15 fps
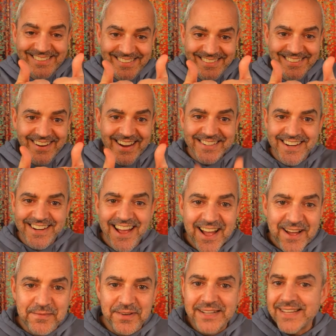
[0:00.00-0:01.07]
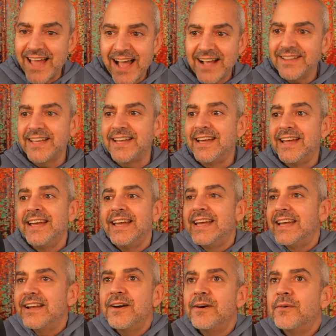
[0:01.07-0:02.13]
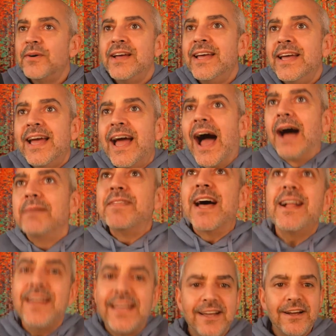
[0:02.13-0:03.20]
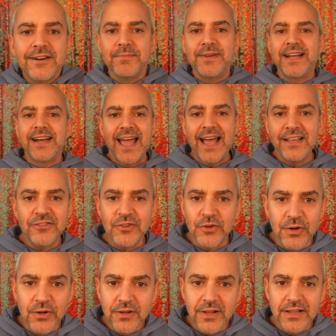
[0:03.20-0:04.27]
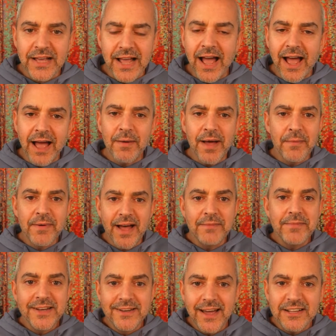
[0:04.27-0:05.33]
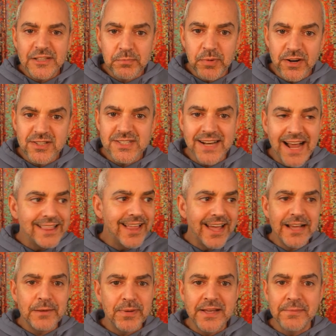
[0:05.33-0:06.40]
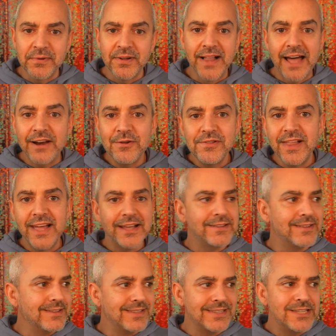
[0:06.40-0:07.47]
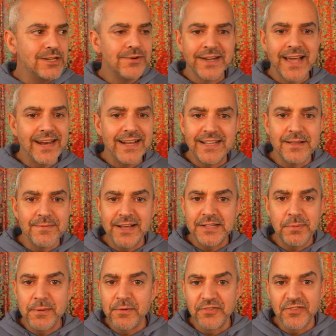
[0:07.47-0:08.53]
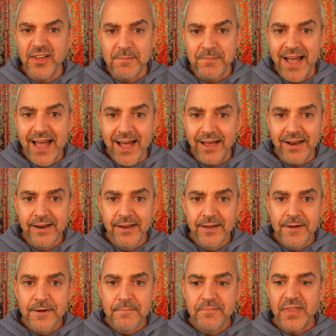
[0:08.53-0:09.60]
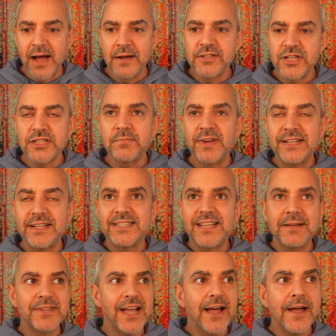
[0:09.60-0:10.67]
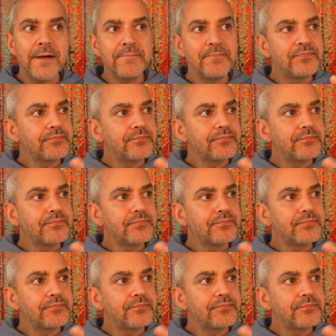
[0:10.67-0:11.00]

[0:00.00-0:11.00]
great job. Exactly. You know, I'm not here to be an asshole. Like, I'm a nice person. I like people. I don't like doing anything that makes people feel bad. But at the same time,